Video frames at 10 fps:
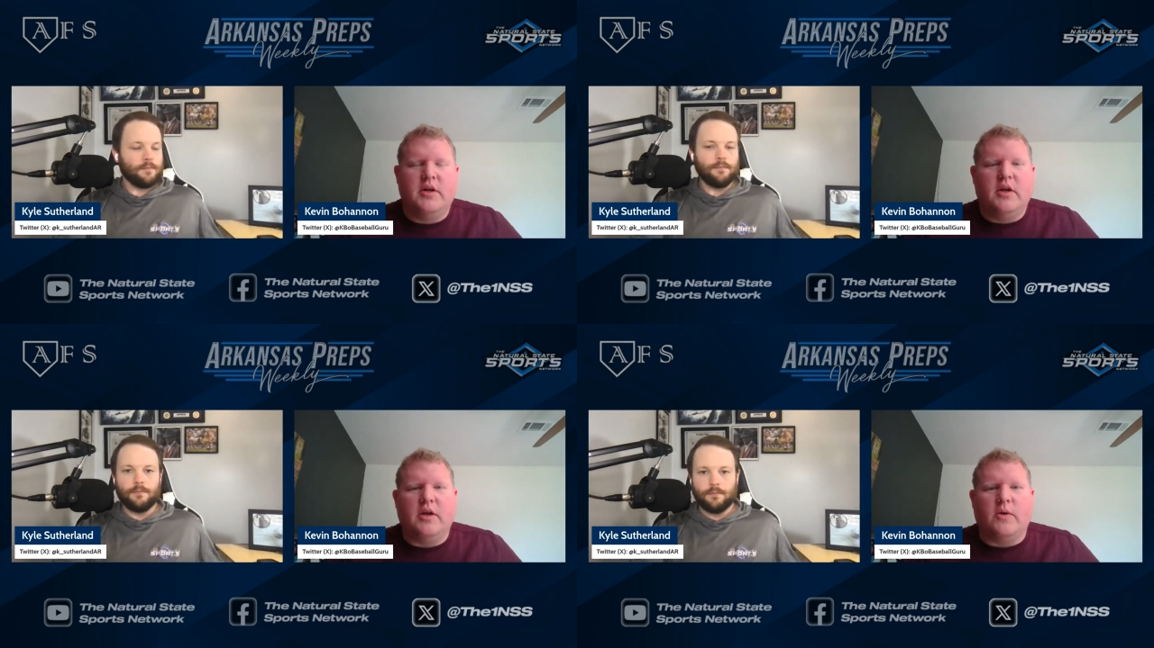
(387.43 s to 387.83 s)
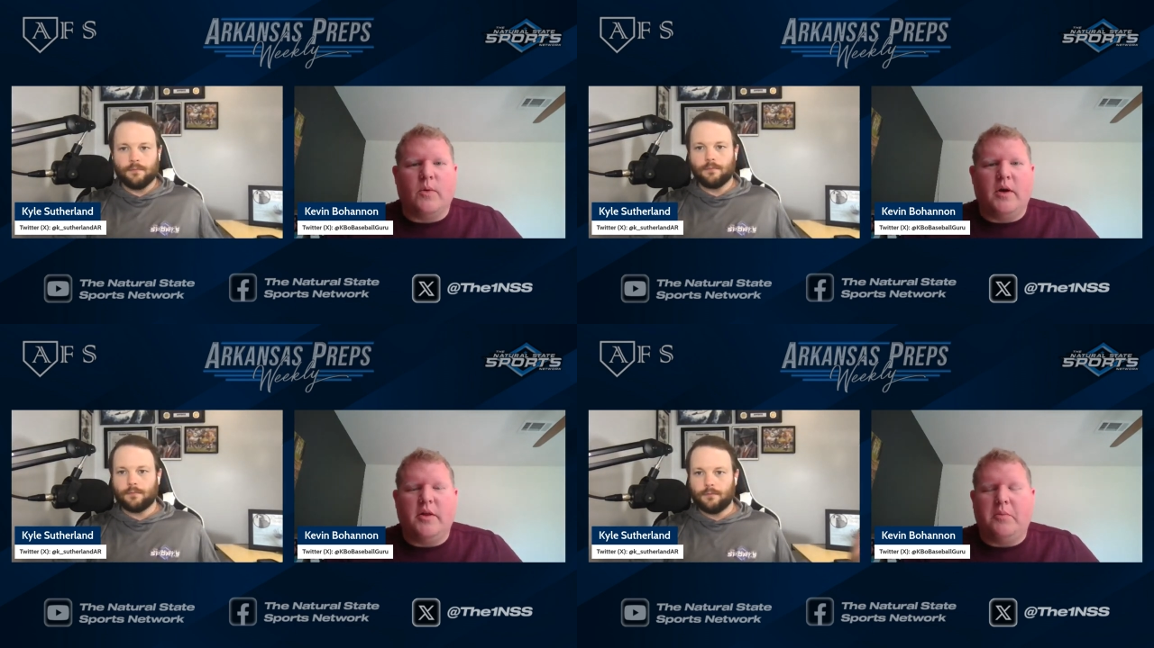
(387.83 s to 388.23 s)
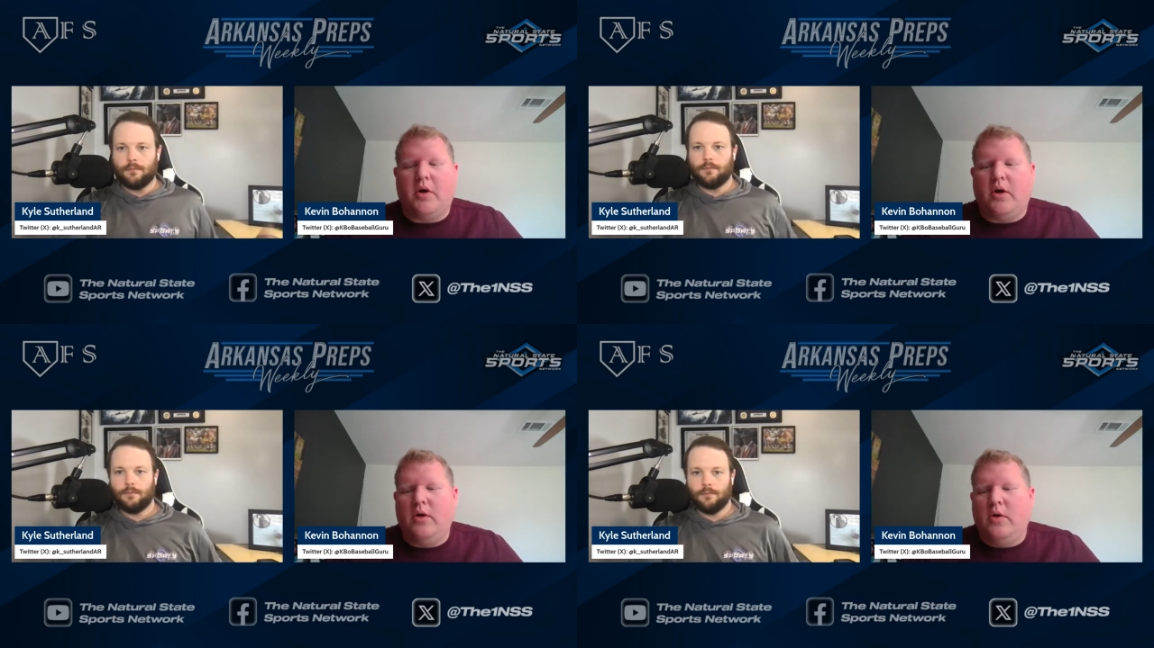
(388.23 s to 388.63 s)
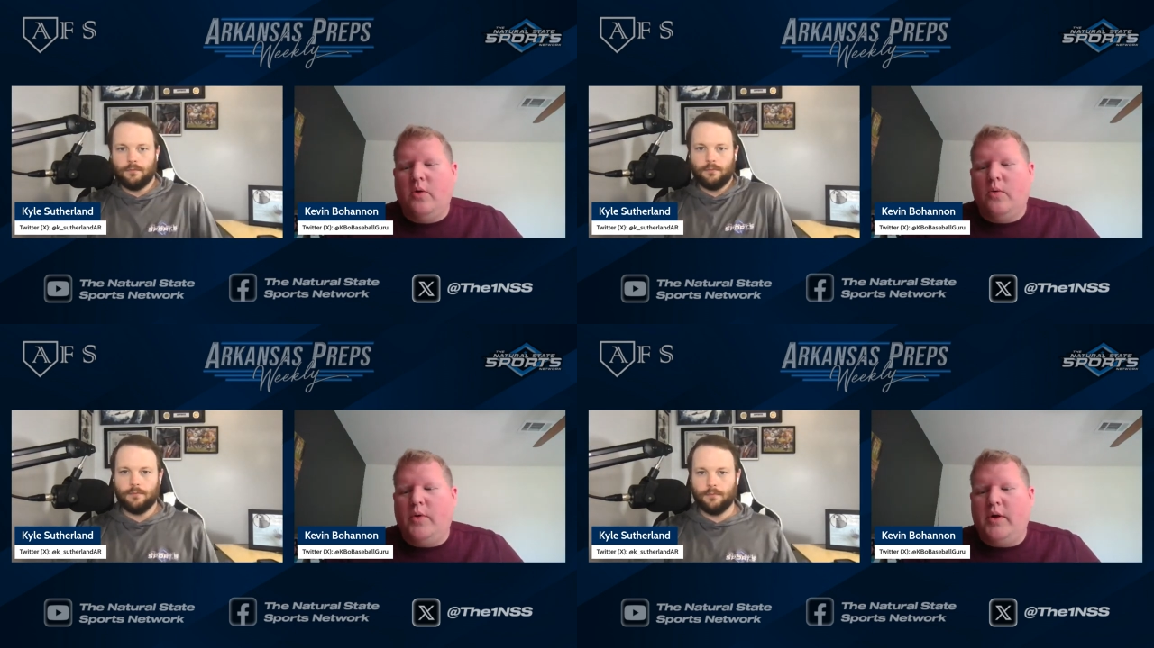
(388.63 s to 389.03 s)
Speaker 1: you know, running the ball.
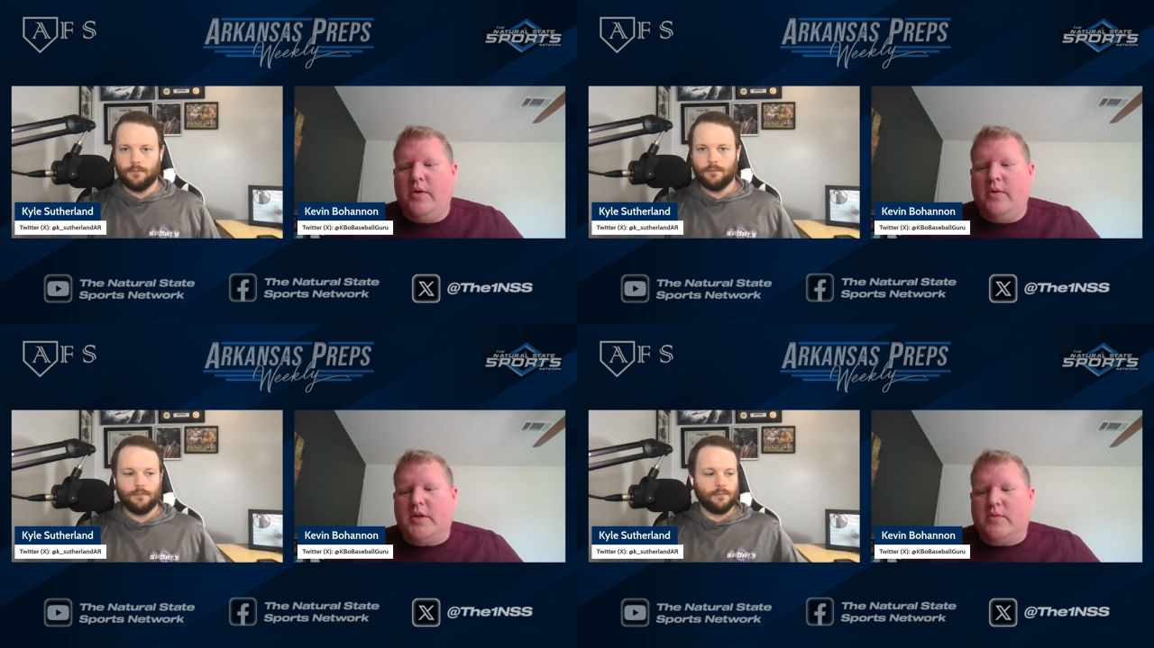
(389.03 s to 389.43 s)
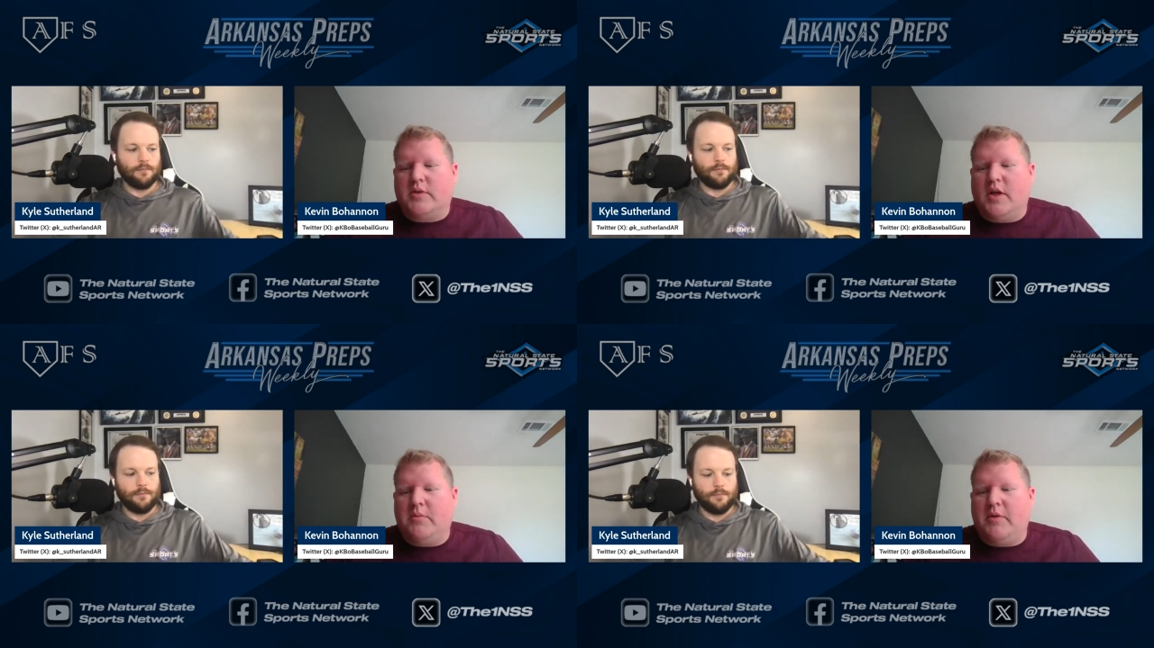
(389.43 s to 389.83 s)
We knew this was going to be